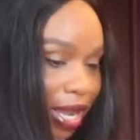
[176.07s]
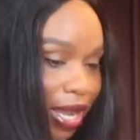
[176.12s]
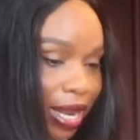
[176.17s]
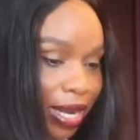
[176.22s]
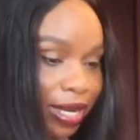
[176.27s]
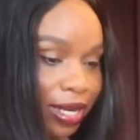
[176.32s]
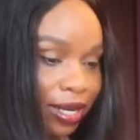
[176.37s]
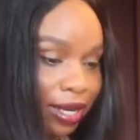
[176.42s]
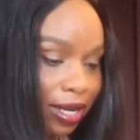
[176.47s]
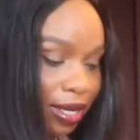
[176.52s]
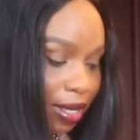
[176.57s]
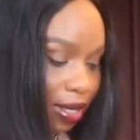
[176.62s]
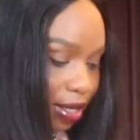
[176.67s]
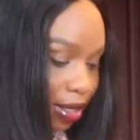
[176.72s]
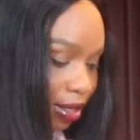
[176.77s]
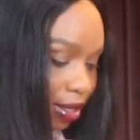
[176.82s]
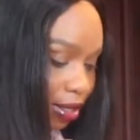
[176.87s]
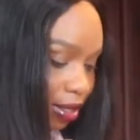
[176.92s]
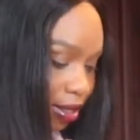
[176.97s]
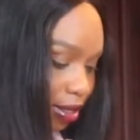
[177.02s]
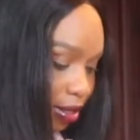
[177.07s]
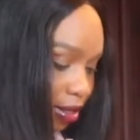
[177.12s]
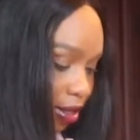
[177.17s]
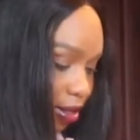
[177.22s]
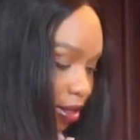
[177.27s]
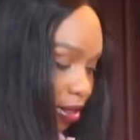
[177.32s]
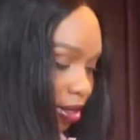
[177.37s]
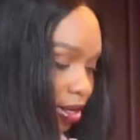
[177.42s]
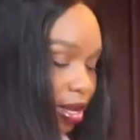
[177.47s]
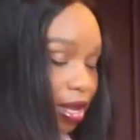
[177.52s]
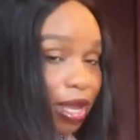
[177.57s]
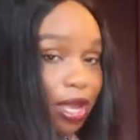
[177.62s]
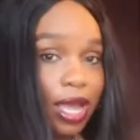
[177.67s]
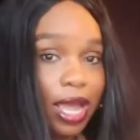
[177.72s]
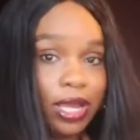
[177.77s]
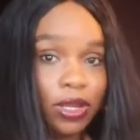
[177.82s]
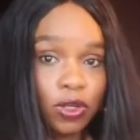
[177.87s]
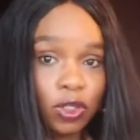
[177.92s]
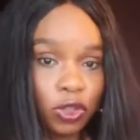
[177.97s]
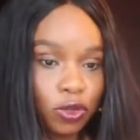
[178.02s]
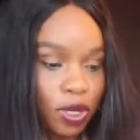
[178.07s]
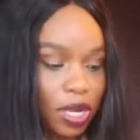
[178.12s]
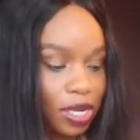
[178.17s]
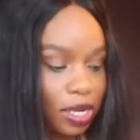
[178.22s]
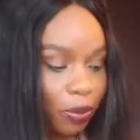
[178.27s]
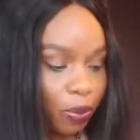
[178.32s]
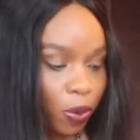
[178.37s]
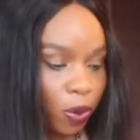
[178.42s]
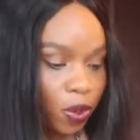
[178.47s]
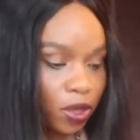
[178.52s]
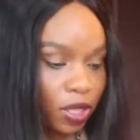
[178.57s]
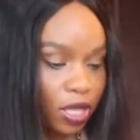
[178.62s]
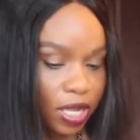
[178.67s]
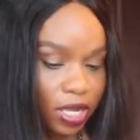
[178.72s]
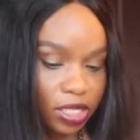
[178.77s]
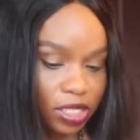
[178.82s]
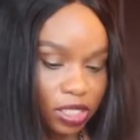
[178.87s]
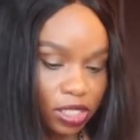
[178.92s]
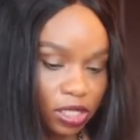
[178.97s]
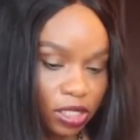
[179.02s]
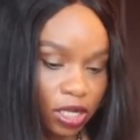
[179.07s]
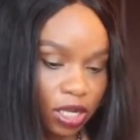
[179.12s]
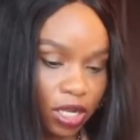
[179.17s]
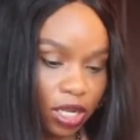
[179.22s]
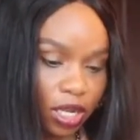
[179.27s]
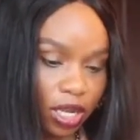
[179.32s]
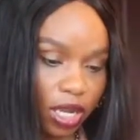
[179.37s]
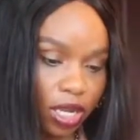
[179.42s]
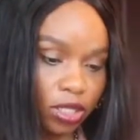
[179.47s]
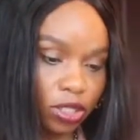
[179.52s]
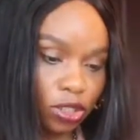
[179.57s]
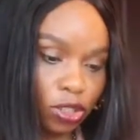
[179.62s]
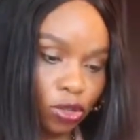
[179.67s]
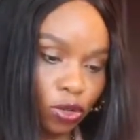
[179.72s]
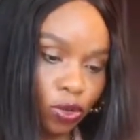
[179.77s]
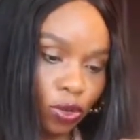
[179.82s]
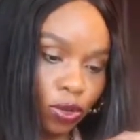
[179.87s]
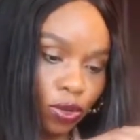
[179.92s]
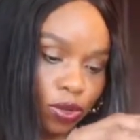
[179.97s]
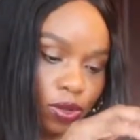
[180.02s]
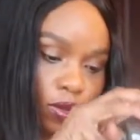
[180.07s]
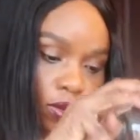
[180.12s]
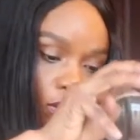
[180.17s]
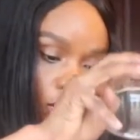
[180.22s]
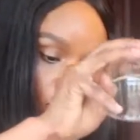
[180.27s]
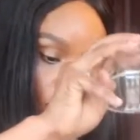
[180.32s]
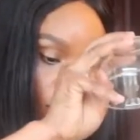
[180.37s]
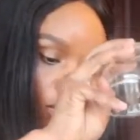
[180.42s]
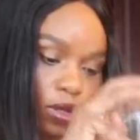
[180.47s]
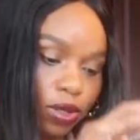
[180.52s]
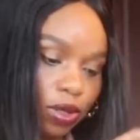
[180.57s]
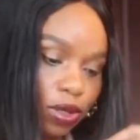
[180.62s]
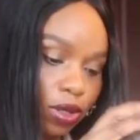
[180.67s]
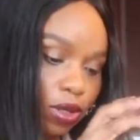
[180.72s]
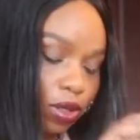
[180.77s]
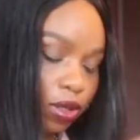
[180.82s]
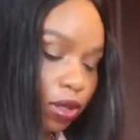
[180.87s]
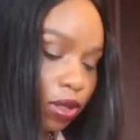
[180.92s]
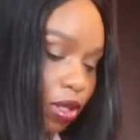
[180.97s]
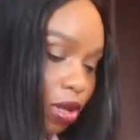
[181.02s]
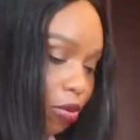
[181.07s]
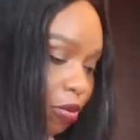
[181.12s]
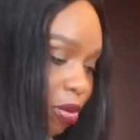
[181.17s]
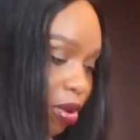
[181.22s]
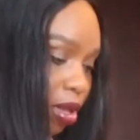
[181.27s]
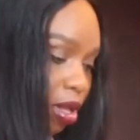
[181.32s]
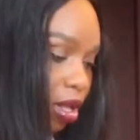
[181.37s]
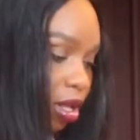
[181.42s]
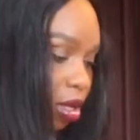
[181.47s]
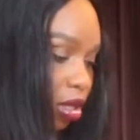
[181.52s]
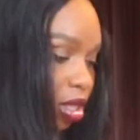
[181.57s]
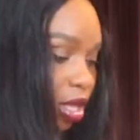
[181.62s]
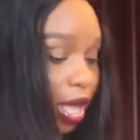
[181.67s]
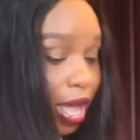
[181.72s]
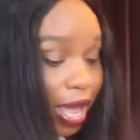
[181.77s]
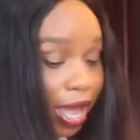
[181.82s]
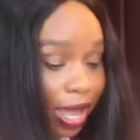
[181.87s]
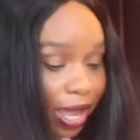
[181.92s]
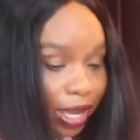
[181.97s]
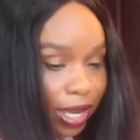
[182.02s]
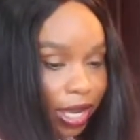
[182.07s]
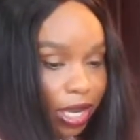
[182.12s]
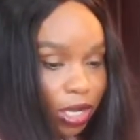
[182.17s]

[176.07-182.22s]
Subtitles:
and I usually put this into the milk, the egg